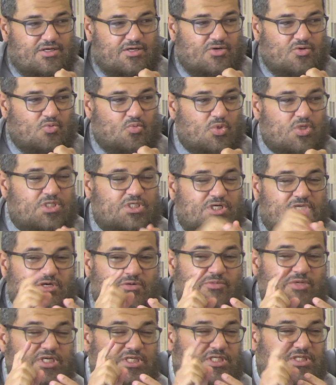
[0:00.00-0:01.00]
What hurt
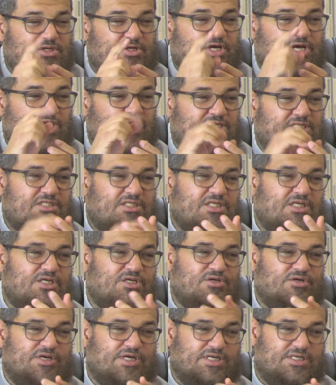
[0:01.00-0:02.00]
me is you're going to
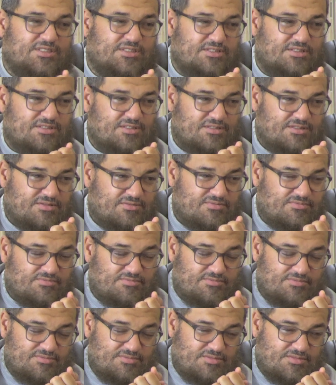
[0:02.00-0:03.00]
hear next.
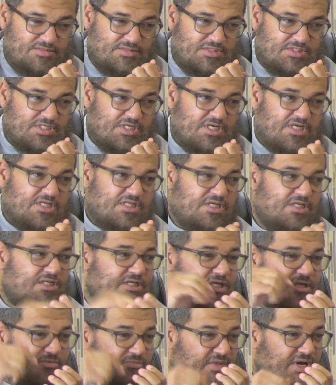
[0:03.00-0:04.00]
That
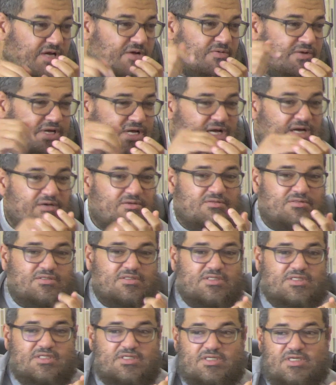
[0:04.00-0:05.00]
in my way out,
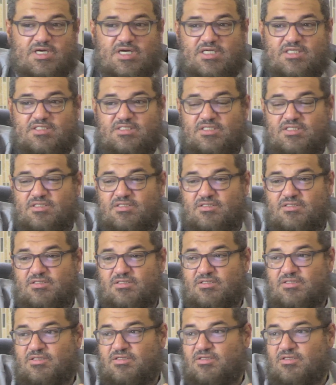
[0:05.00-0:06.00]
I
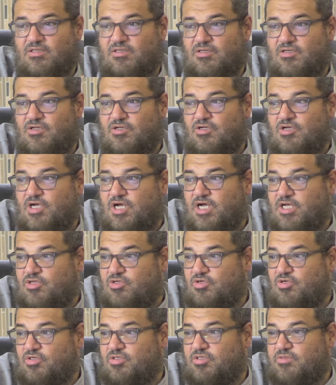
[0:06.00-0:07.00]

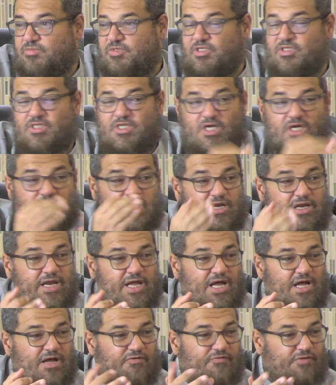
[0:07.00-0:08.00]
told him,
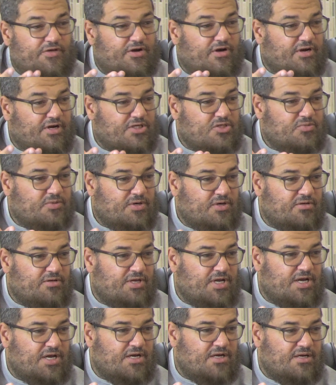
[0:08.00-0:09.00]
ittaqillah, fear Allah subhanahu wa
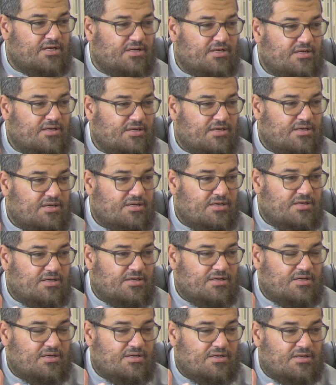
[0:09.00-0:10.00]
ta'ala.
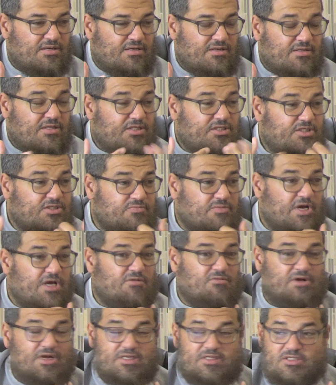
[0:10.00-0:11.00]
This is my
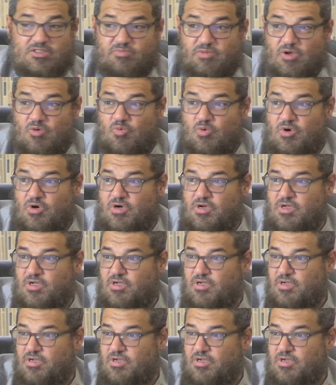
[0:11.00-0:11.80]
right, this is my work.